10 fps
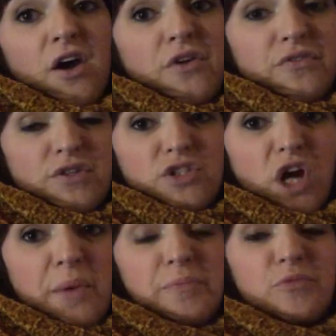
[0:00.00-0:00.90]
First
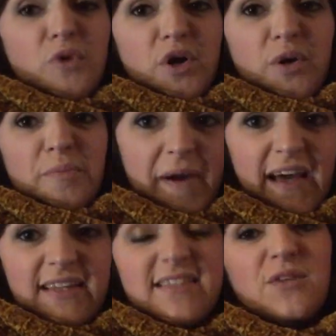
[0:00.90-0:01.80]
stop, Royal
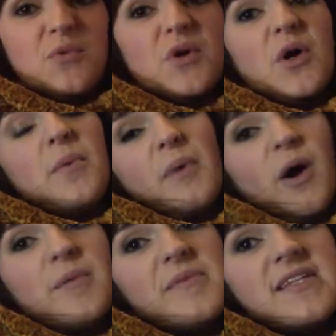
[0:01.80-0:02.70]
Palace and Royal
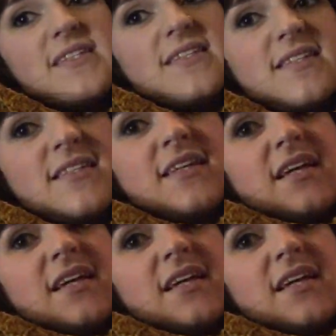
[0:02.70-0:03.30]
Apartments.